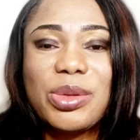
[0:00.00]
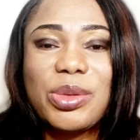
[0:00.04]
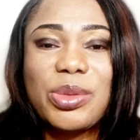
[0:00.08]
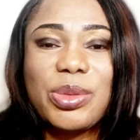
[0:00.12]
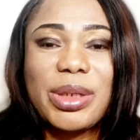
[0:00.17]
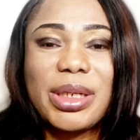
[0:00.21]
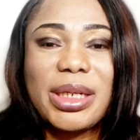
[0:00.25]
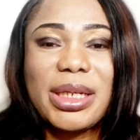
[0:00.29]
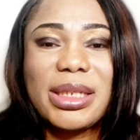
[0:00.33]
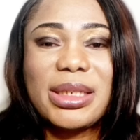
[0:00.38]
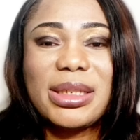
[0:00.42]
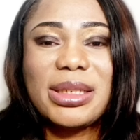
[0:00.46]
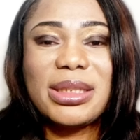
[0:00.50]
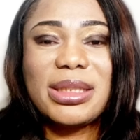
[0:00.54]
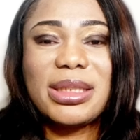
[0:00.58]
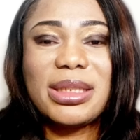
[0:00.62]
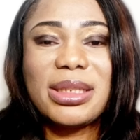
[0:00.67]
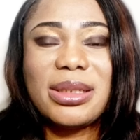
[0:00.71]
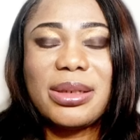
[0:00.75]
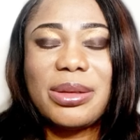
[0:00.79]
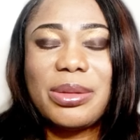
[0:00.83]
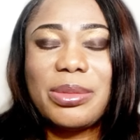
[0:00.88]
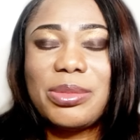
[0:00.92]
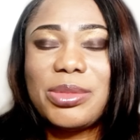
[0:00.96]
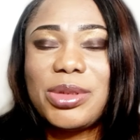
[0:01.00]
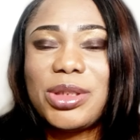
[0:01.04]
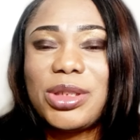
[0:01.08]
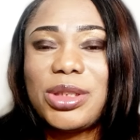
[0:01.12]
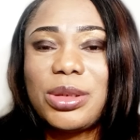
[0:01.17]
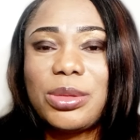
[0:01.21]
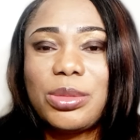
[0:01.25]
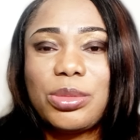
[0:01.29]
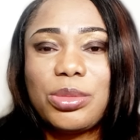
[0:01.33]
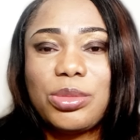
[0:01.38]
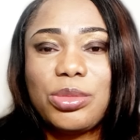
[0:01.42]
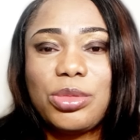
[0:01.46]
with
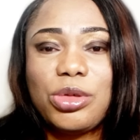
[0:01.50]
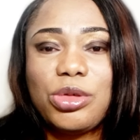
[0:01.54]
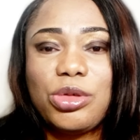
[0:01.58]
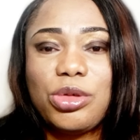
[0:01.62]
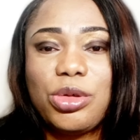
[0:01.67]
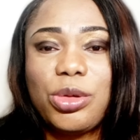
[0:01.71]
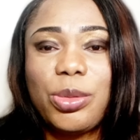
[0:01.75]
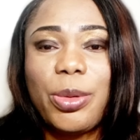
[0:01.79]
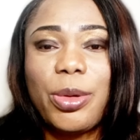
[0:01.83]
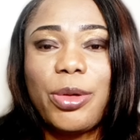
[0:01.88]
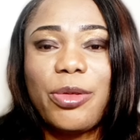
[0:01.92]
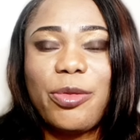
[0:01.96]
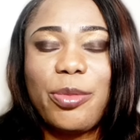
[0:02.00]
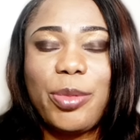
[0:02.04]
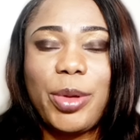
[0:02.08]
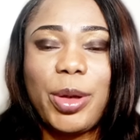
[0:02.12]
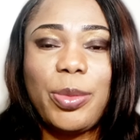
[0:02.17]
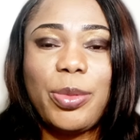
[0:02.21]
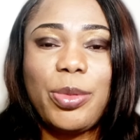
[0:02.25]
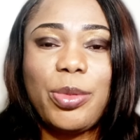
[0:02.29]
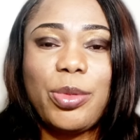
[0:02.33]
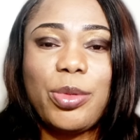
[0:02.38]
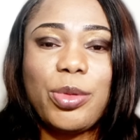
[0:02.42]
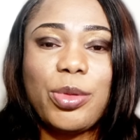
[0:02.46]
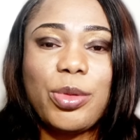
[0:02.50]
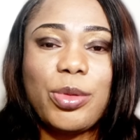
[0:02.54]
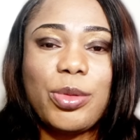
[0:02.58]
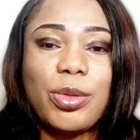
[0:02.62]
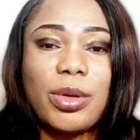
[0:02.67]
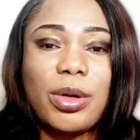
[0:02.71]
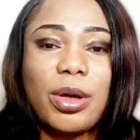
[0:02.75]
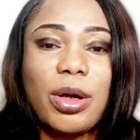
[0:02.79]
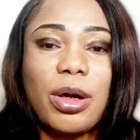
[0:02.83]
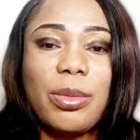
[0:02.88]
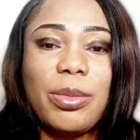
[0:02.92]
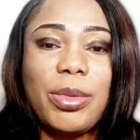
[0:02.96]
some group of people
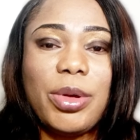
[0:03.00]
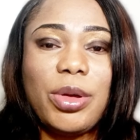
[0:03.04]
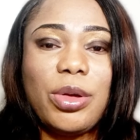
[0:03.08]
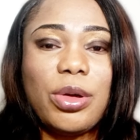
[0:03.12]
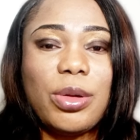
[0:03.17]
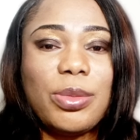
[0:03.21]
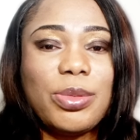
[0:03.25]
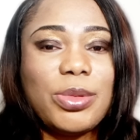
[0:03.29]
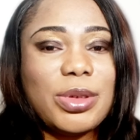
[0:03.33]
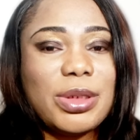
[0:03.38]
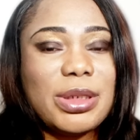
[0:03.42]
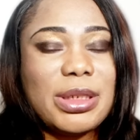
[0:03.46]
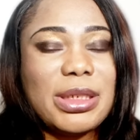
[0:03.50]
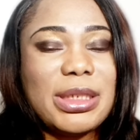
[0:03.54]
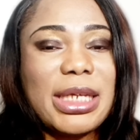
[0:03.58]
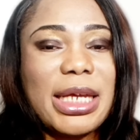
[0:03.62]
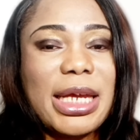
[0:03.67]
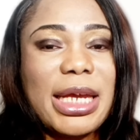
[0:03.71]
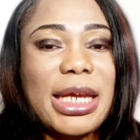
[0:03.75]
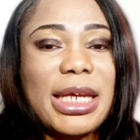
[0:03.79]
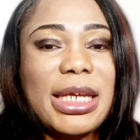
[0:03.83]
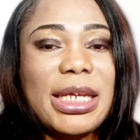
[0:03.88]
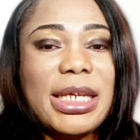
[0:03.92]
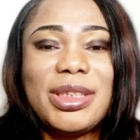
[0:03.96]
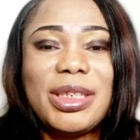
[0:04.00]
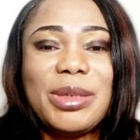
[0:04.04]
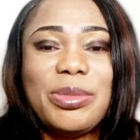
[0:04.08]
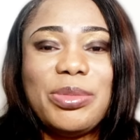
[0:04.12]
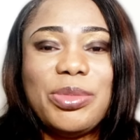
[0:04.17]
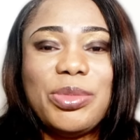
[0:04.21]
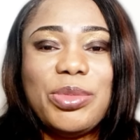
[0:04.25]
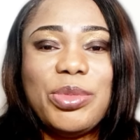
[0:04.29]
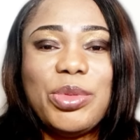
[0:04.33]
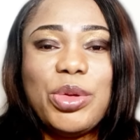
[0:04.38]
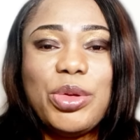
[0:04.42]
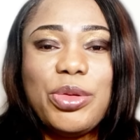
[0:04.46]
coming up to say the
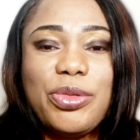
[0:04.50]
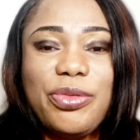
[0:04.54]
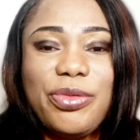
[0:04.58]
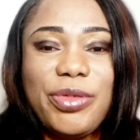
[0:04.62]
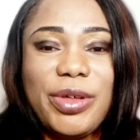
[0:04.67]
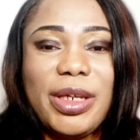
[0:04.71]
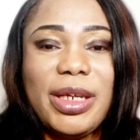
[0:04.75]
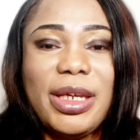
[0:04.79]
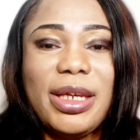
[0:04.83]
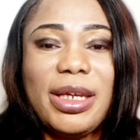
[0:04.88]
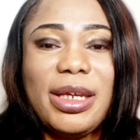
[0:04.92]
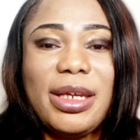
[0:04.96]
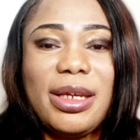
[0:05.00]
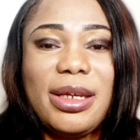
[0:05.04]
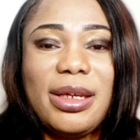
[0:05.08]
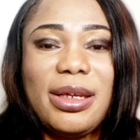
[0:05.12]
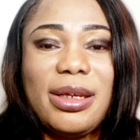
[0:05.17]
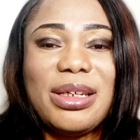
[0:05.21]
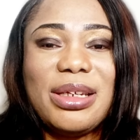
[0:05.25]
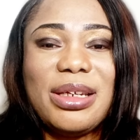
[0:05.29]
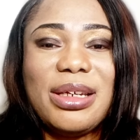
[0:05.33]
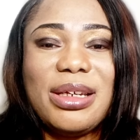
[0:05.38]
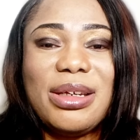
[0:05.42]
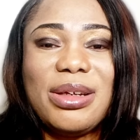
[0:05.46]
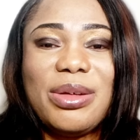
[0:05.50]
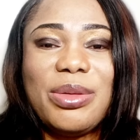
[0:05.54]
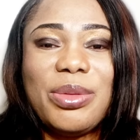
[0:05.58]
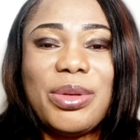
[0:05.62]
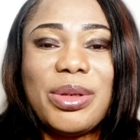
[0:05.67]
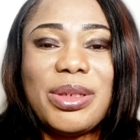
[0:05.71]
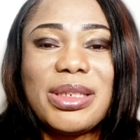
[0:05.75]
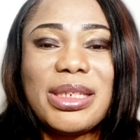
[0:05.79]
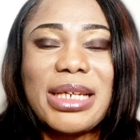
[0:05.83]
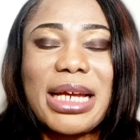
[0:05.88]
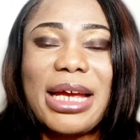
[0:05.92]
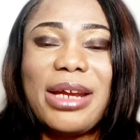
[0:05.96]
movie
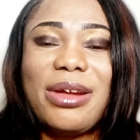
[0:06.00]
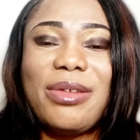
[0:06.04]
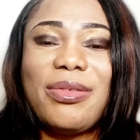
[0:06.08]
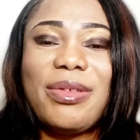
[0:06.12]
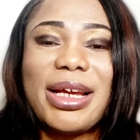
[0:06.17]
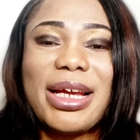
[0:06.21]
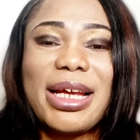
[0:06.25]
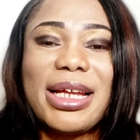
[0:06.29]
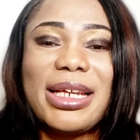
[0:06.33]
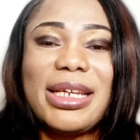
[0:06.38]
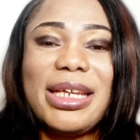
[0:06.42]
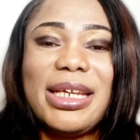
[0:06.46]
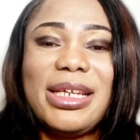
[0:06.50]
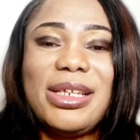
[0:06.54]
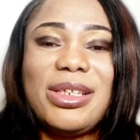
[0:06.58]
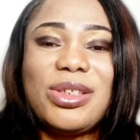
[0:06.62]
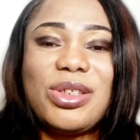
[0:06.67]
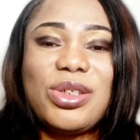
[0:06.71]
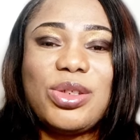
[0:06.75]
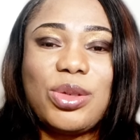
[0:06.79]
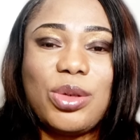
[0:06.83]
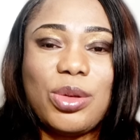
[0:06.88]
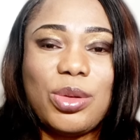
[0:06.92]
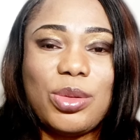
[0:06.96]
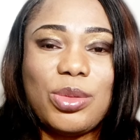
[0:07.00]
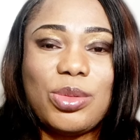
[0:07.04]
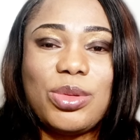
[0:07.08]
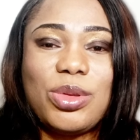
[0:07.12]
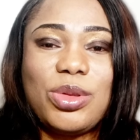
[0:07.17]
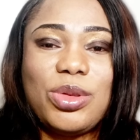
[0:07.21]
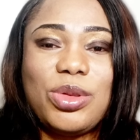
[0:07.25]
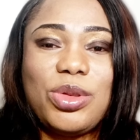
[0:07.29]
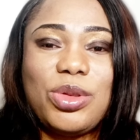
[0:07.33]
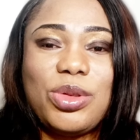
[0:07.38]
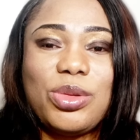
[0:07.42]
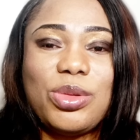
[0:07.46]
was kind of like an insult
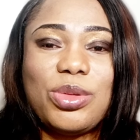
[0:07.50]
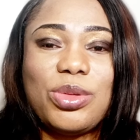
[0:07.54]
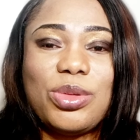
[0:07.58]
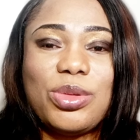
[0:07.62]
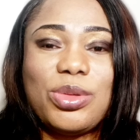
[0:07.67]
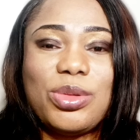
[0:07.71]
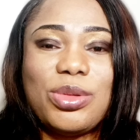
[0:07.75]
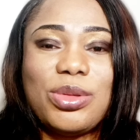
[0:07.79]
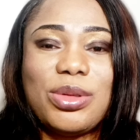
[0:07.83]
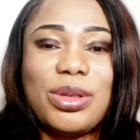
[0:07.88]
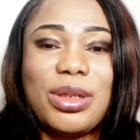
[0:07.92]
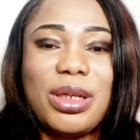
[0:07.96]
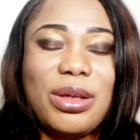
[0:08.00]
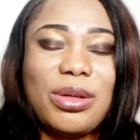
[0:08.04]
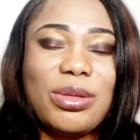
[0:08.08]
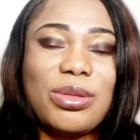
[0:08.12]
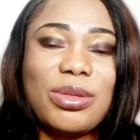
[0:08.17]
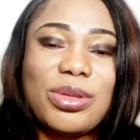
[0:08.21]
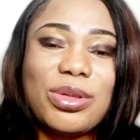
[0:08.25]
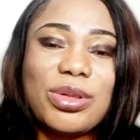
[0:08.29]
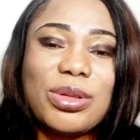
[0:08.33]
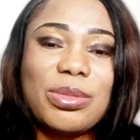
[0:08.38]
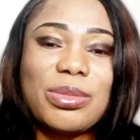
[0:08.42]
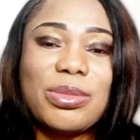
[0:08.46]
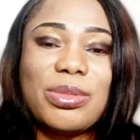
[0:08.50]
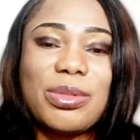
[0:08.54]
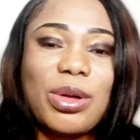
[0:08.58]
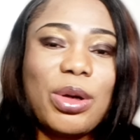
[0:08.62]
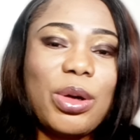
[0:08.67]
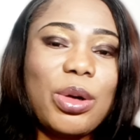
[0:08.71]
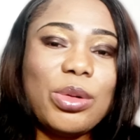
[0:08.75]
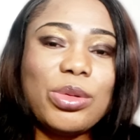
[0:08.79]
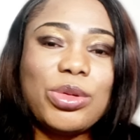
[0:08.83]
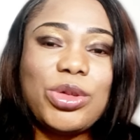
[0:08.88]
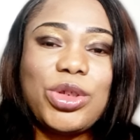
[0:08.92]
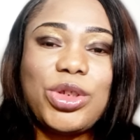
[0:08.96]
to, you know, some
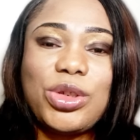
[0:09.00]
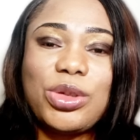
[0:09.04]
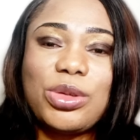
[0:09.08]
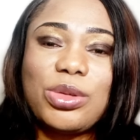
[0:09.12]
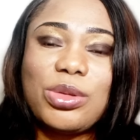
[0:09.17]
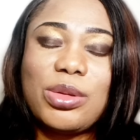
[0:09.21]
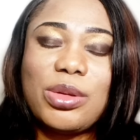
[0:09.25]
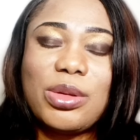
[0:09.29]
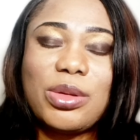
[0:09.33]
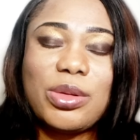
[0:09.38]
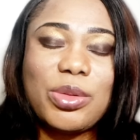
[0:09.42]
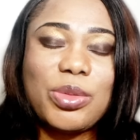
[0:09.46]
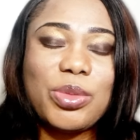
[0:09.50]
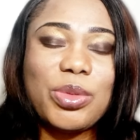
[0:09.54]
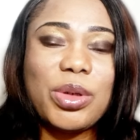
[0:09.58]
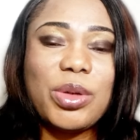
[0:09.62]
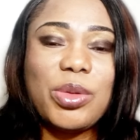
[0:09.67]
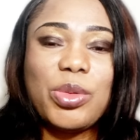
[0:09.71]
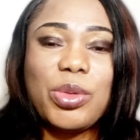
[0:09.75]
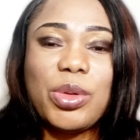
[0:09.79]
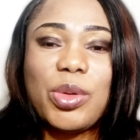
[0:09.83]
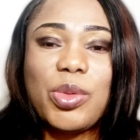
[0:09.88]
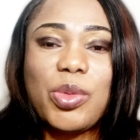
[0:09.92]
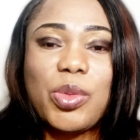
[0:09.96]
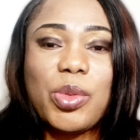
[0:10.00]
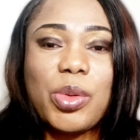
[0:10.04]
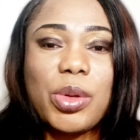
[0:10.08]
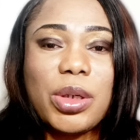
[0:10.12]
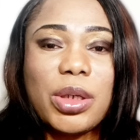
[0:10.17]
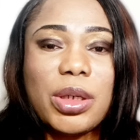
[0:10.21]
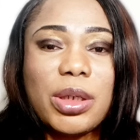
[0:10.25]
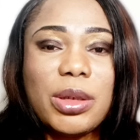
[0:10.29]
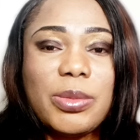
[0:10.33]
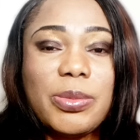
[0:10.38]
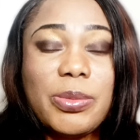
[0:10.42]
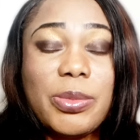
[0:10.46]
culture or
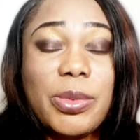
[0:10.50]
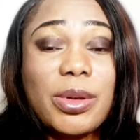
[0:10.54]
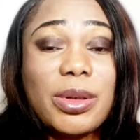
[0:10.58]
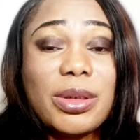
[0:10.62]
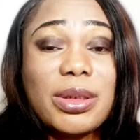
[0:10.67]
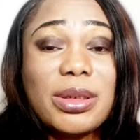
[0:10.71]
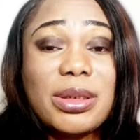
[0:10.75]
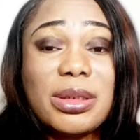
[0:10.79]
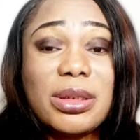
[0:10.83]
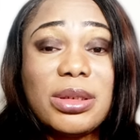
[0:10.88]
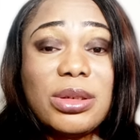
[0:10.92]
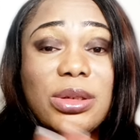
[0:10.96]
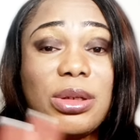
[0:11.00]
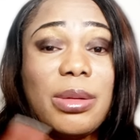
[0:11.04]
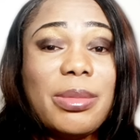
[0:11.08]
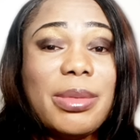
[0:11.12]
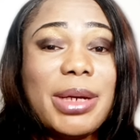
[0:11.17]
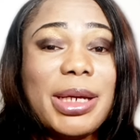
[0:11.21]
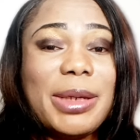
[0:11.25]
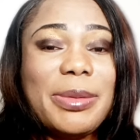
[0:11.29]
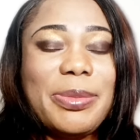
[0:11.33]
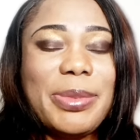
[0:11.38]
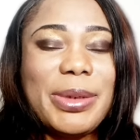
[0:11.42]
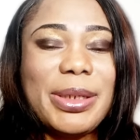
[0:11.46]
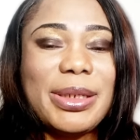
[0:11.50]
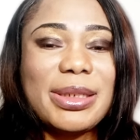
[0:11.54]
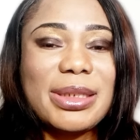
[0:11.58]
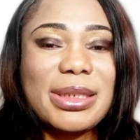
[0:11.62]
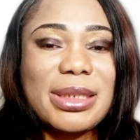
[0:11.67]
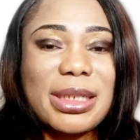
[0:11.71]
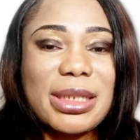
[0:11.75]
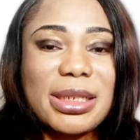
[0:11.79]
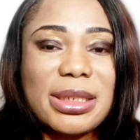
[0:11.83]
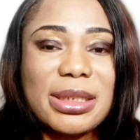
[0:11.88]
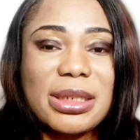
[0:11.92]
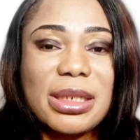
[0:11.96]
what, but not my
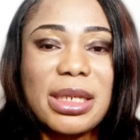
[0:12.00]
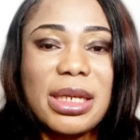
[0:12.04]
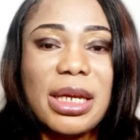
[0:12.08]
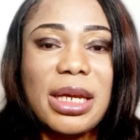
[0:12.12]
business.